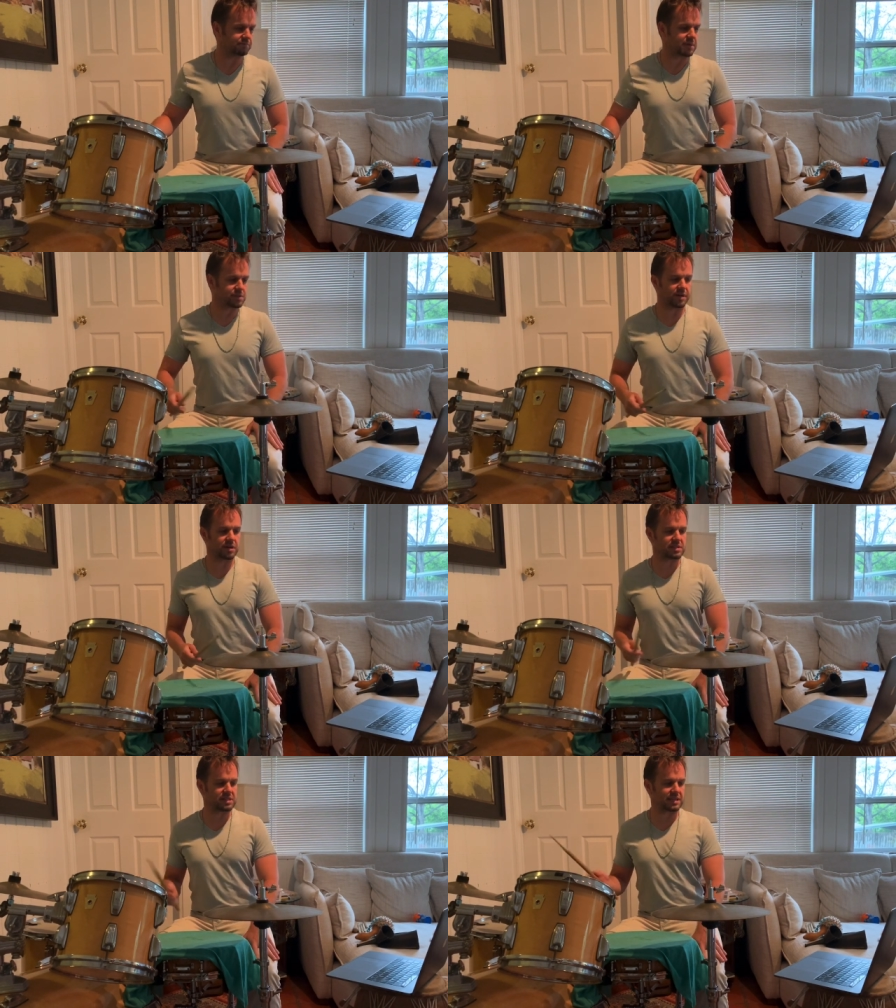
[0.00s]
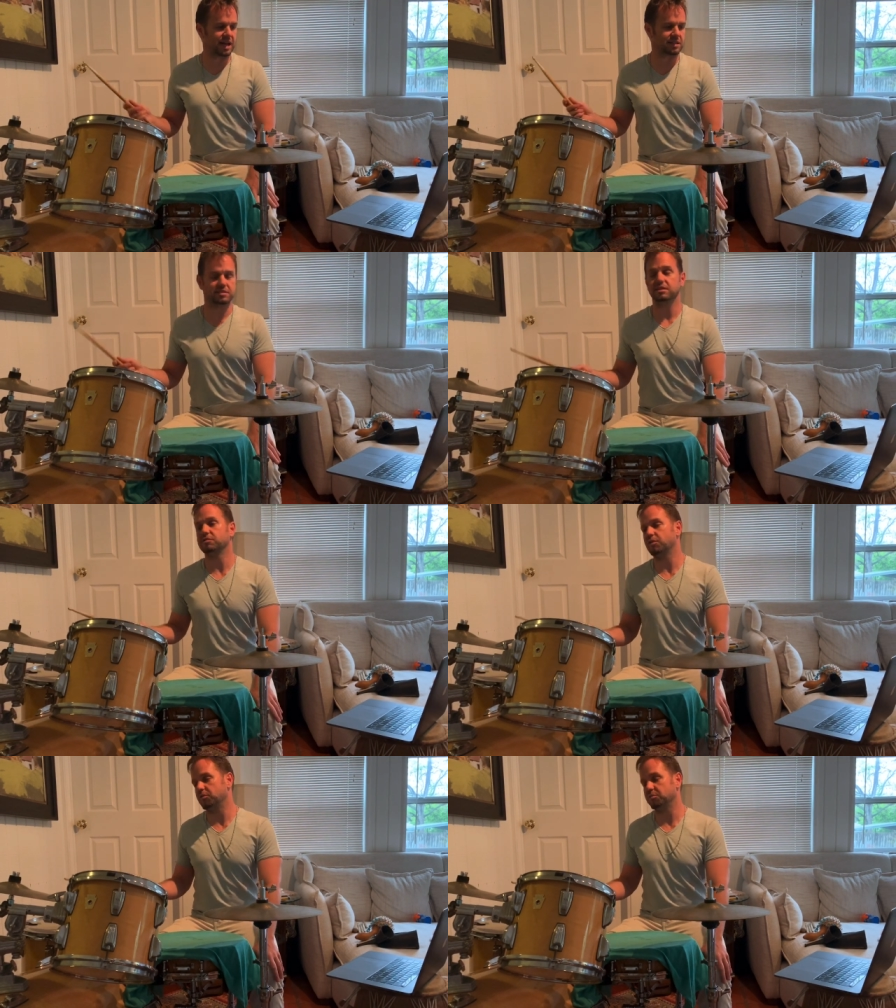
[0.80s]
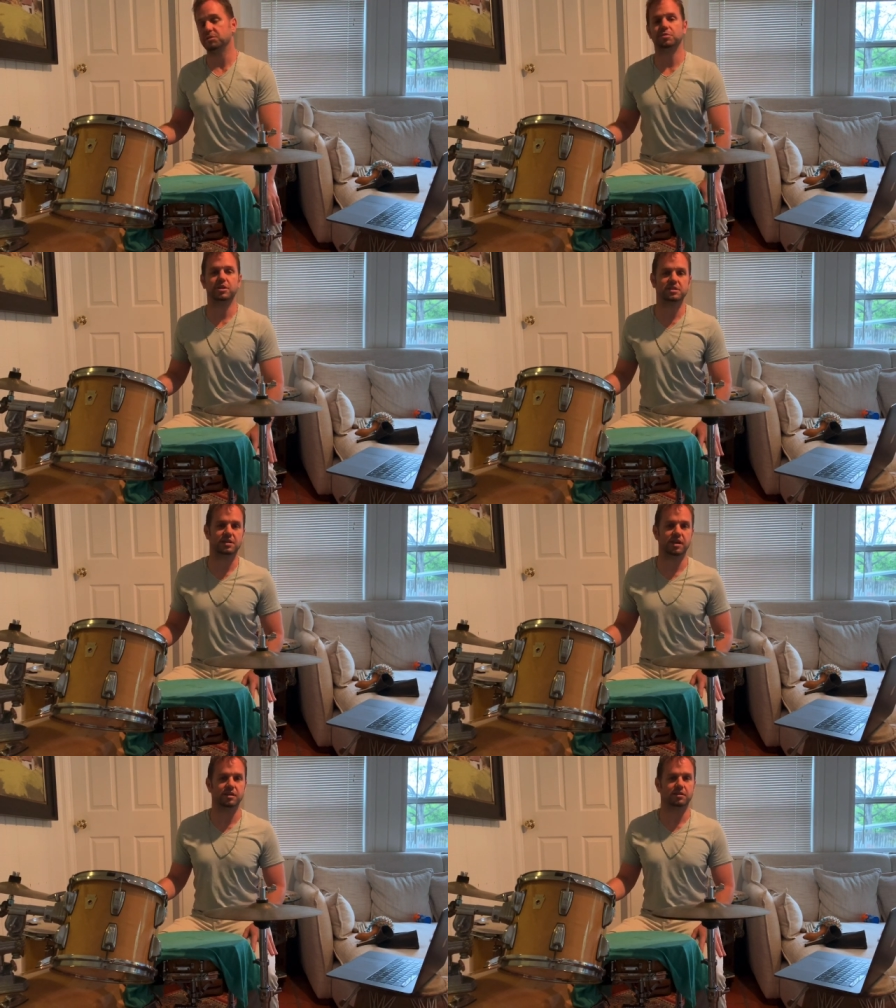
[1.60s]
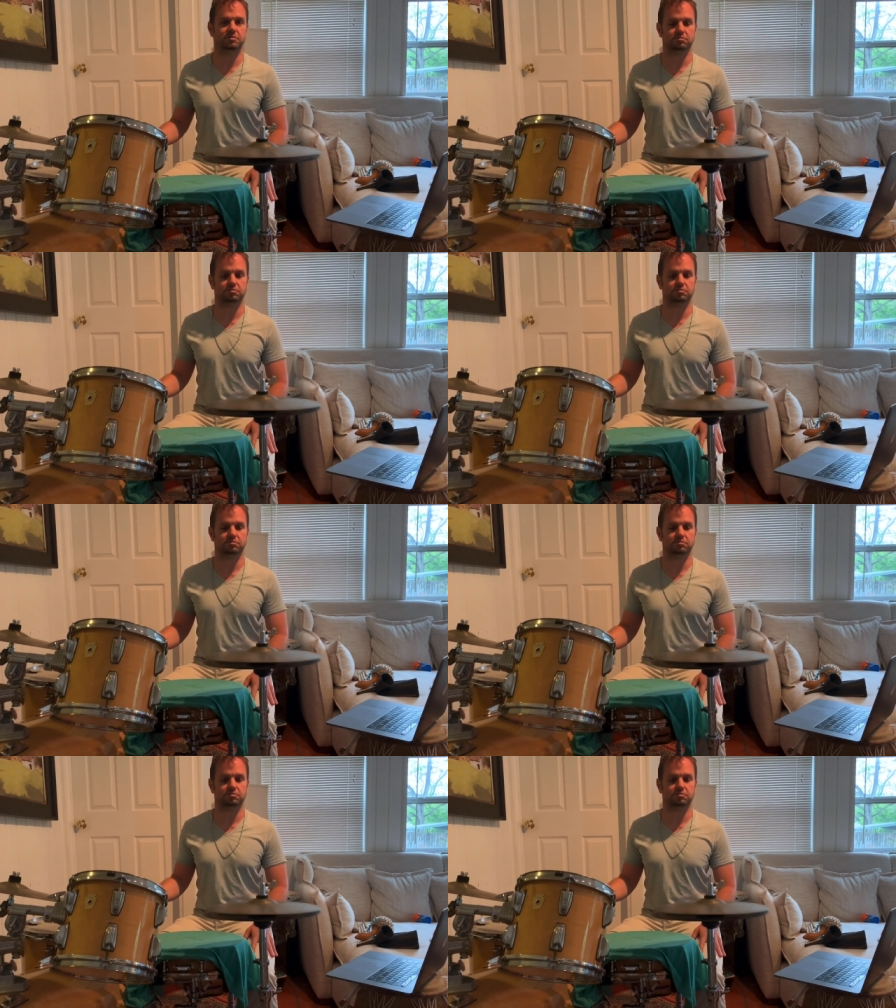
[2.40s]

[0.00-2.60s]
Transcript: So here's the skeleton of what we'll be putting together.